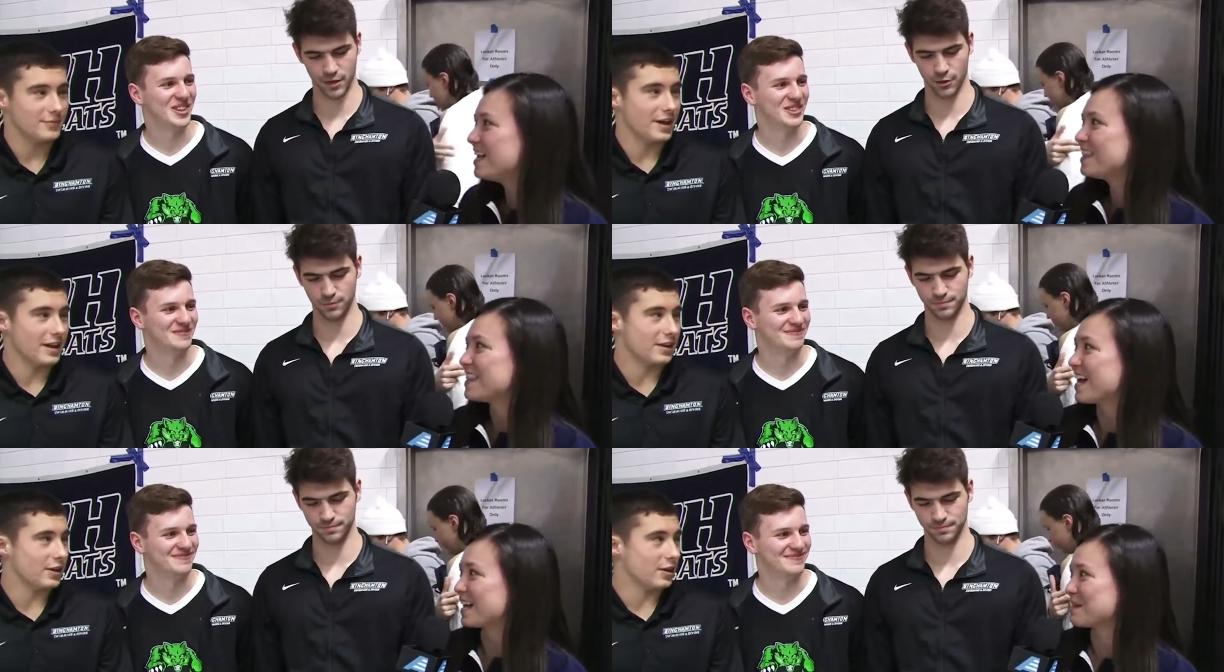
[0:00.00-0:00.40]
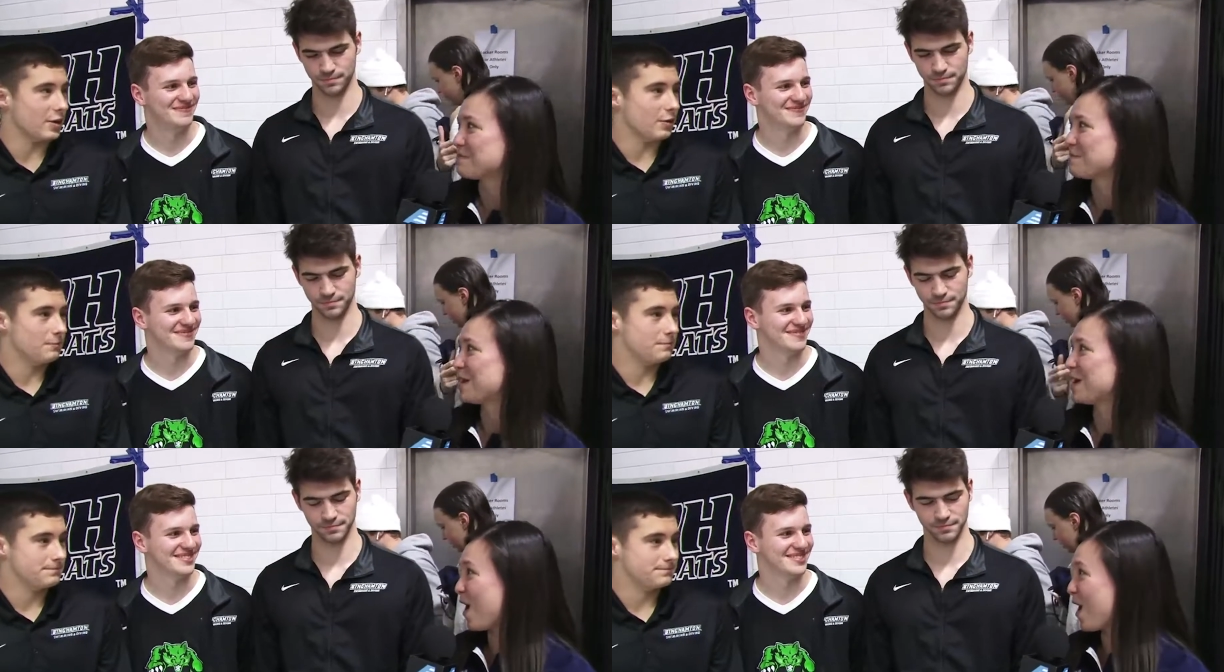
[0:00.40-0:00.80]
Speaker 1: That can
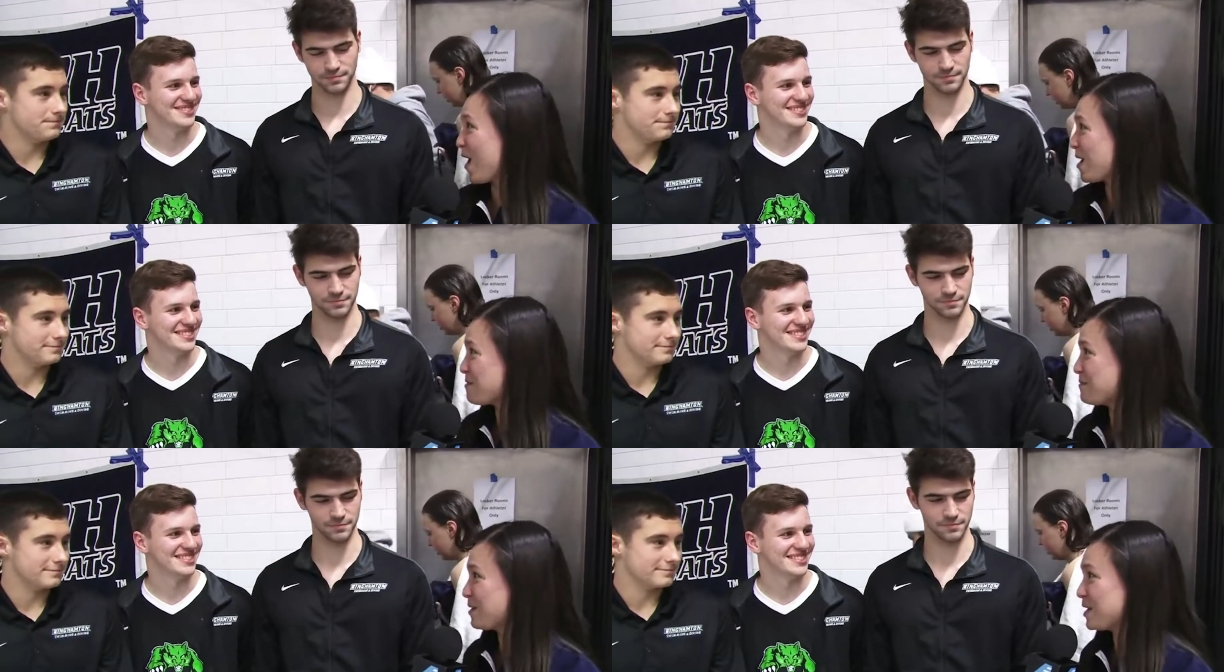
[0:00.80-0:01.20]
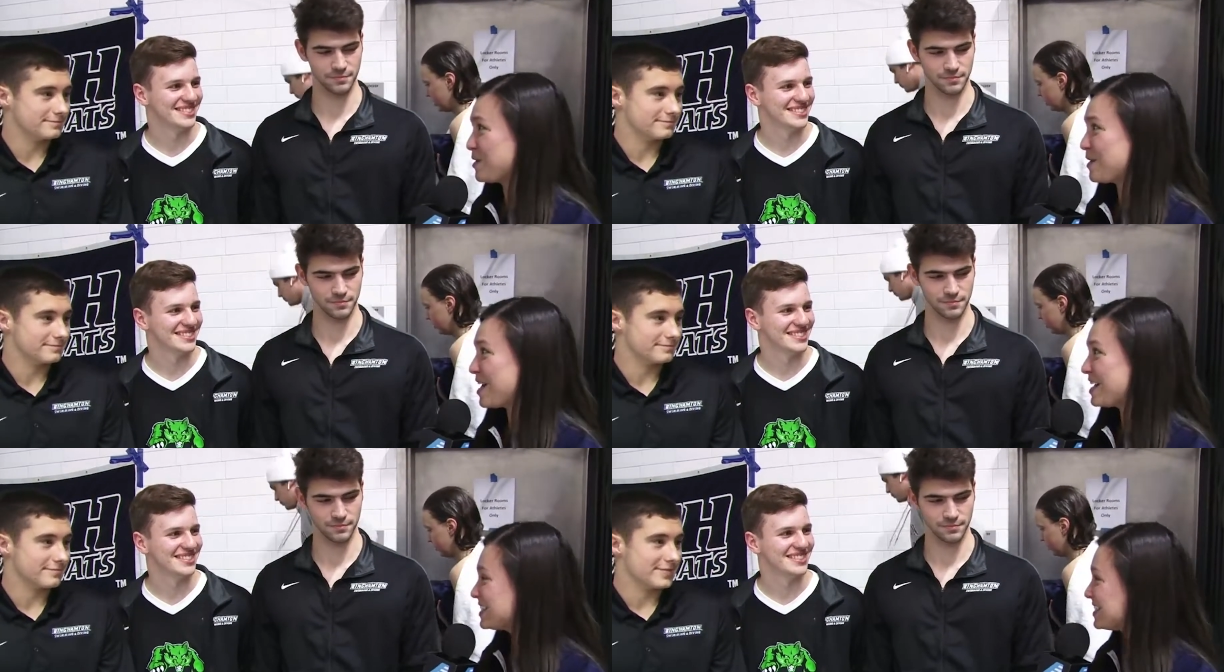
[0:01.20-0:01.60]
be hard, but you
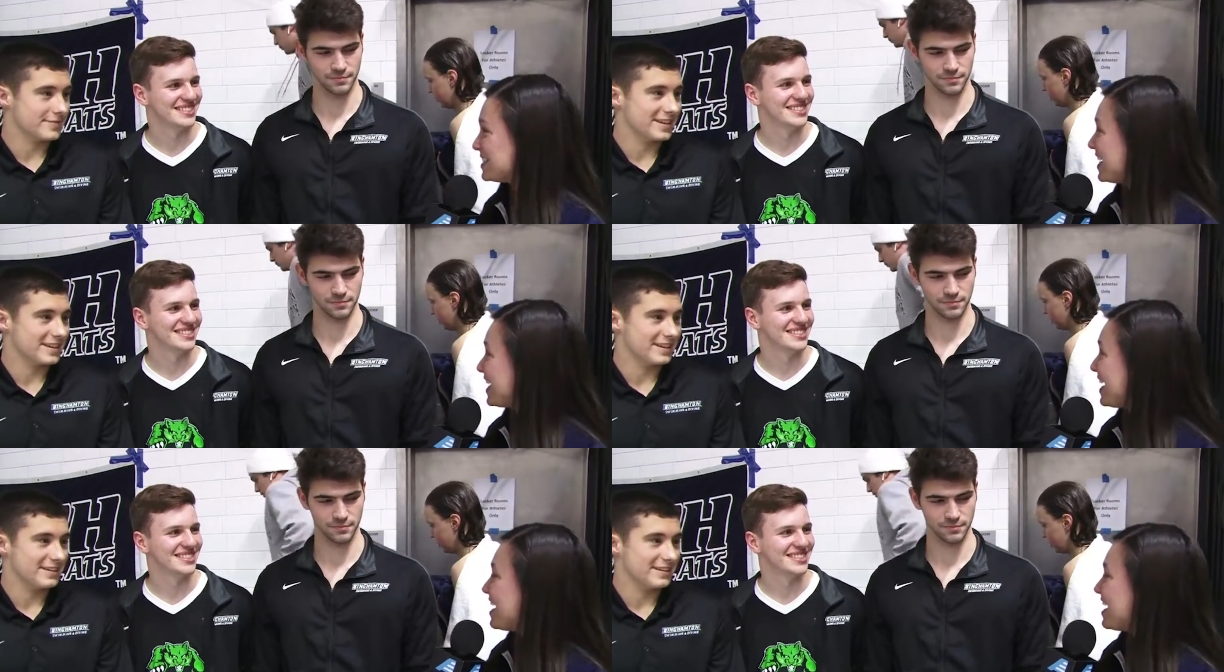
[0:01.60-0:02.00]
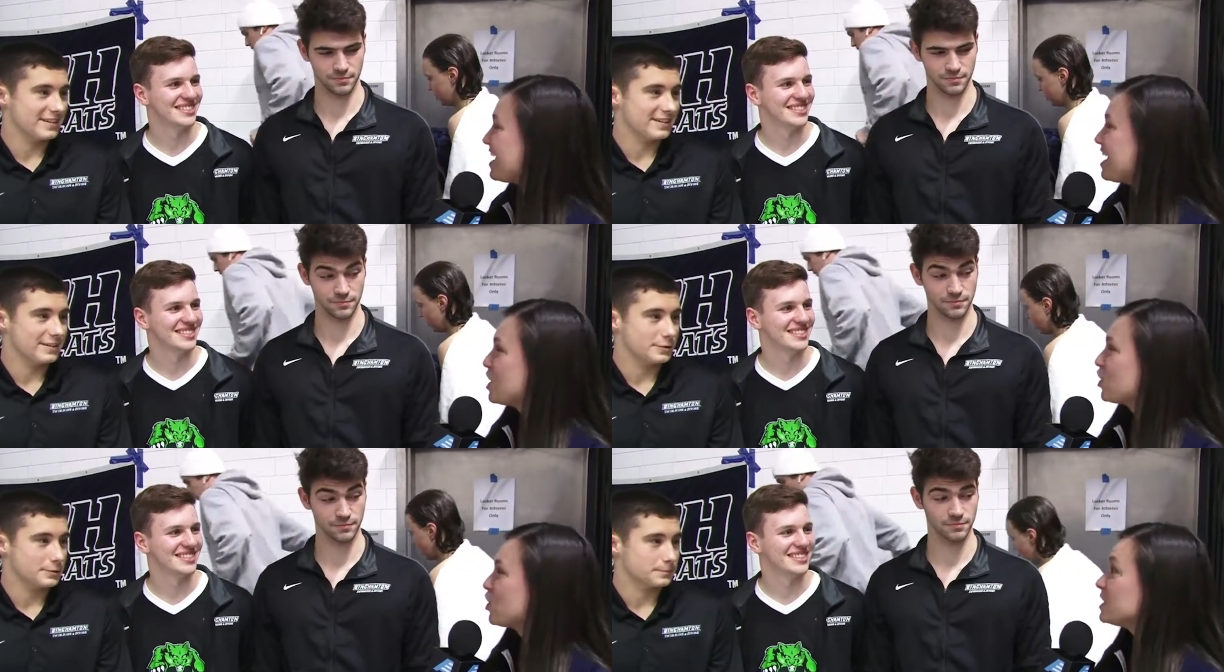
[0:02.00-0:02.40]
guys did it.
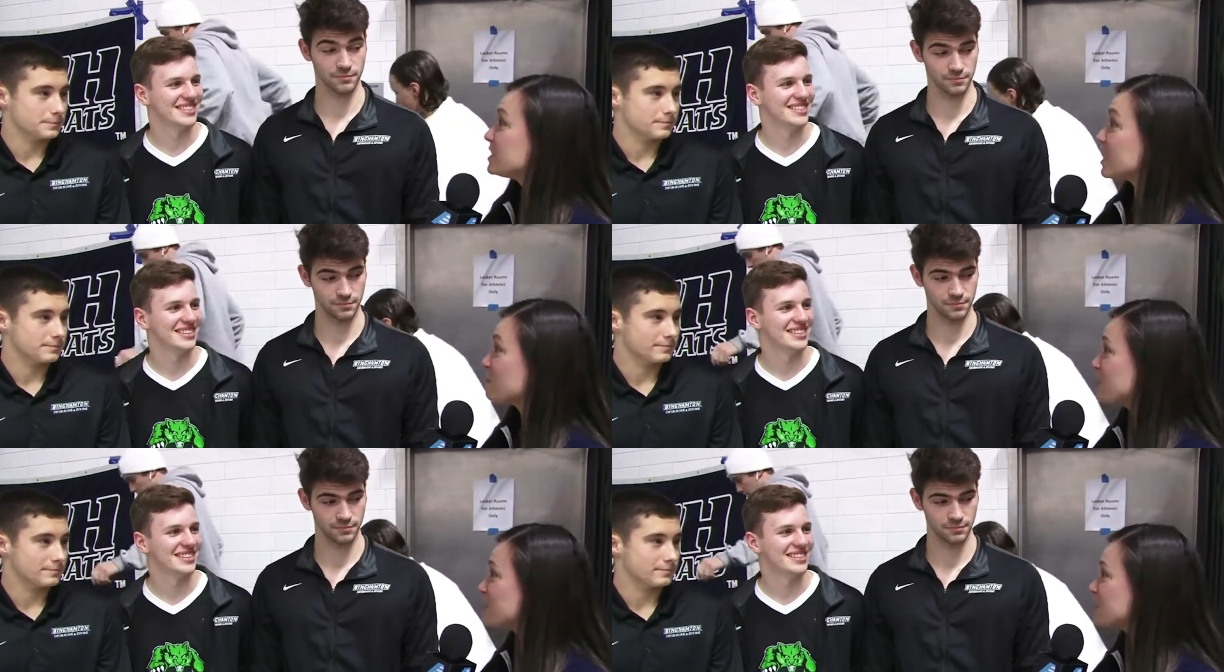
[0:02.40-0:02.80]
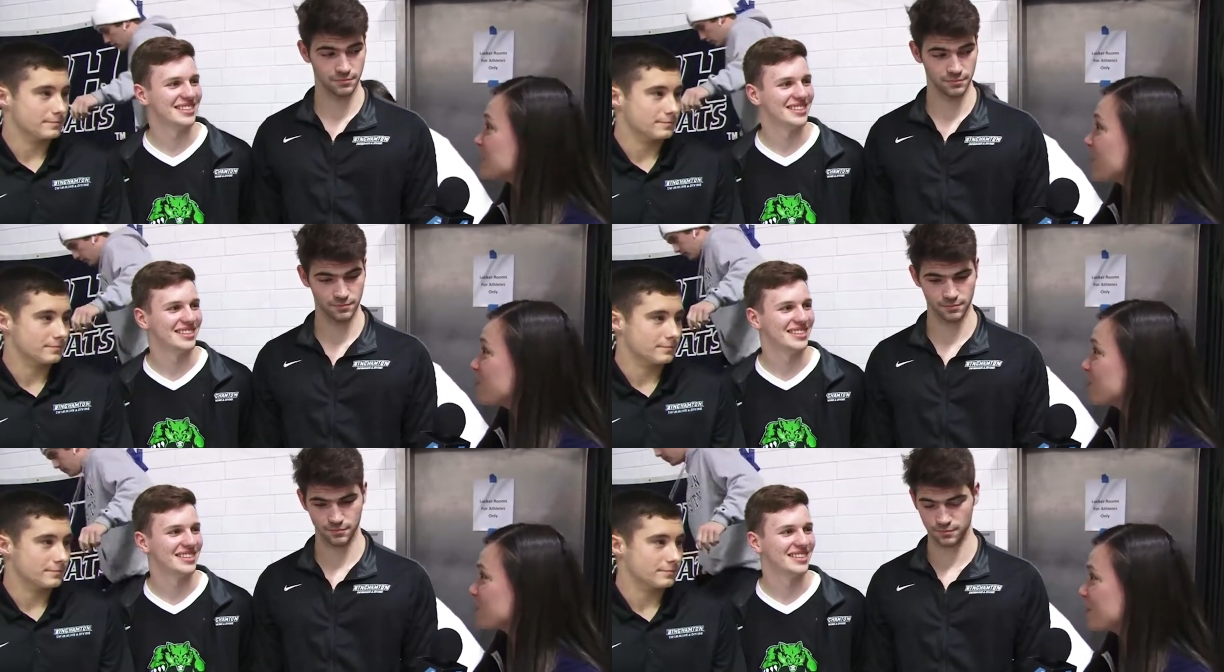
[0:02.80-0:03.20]
Chris, I want to
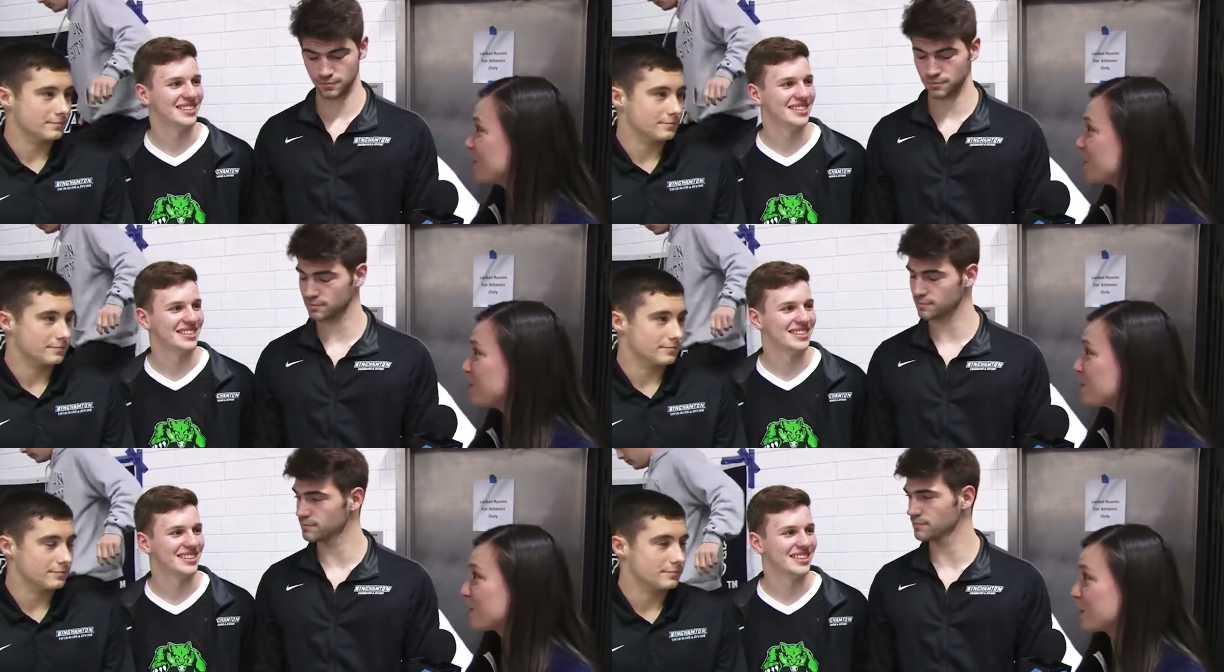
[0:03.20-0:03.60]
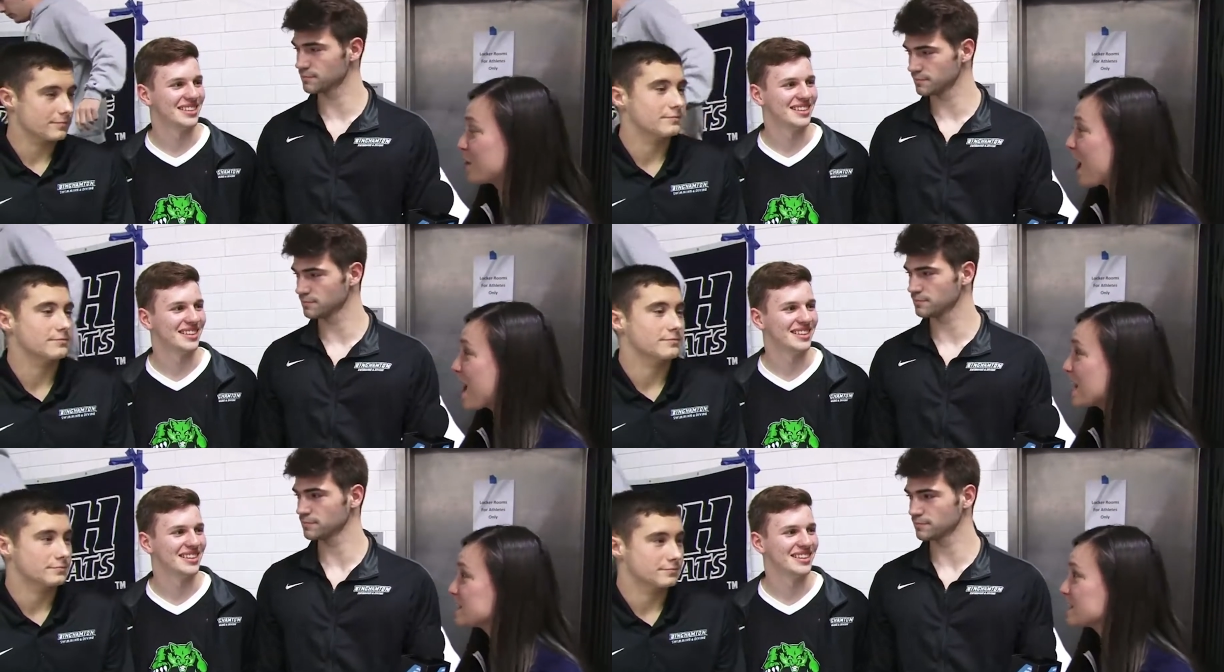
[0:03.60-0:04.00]
start with you.
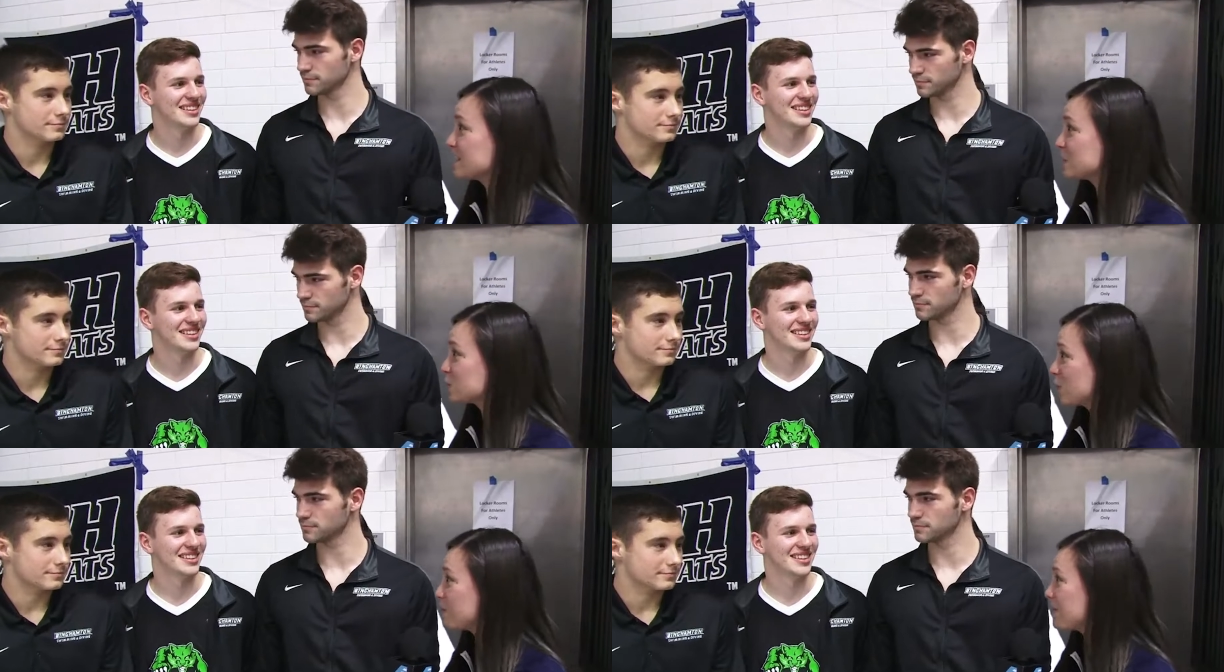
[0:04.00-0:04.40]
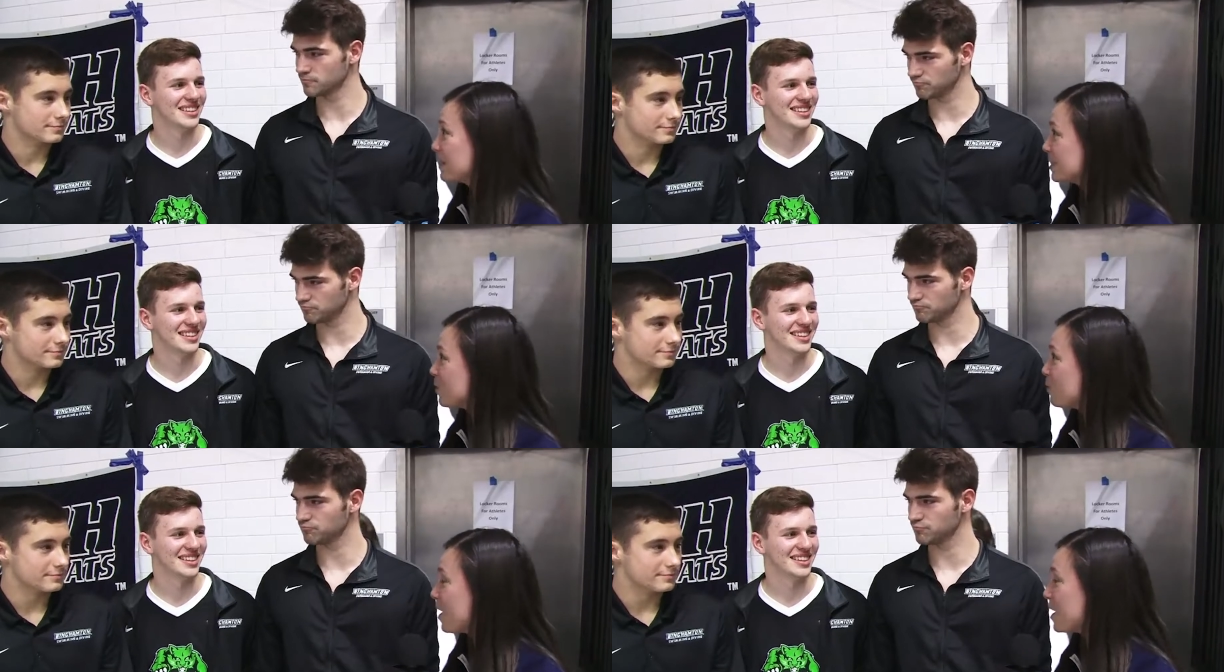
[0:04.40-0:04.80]
Congrats on sweeping
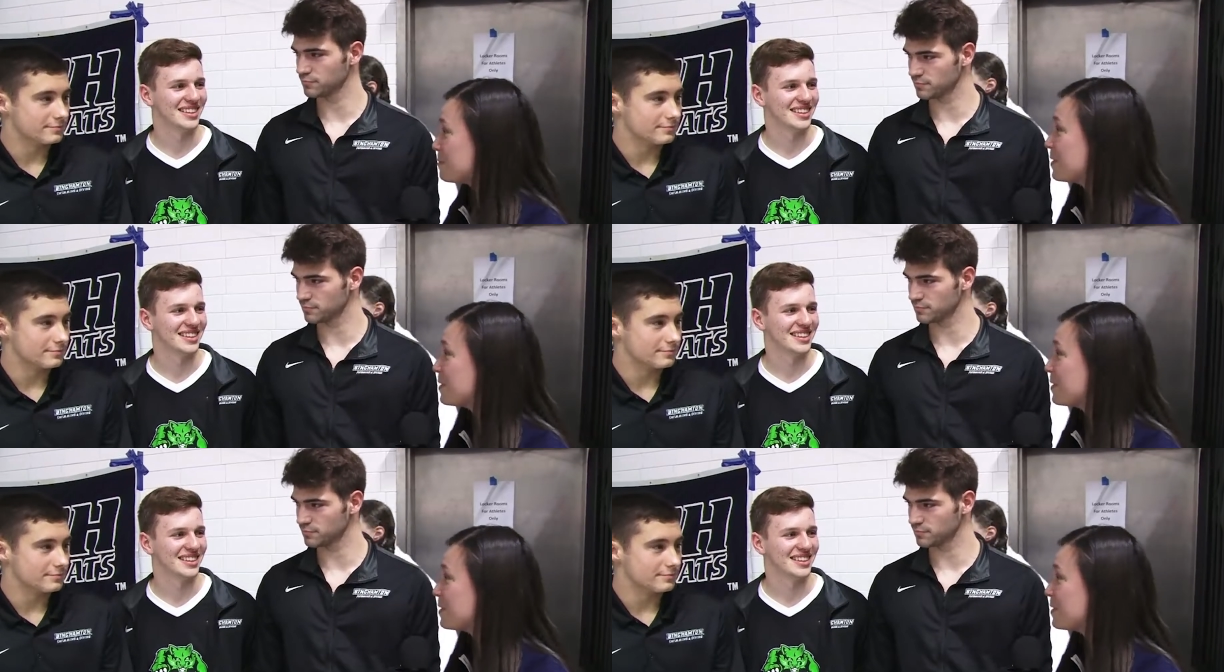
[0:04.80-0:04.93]
the 1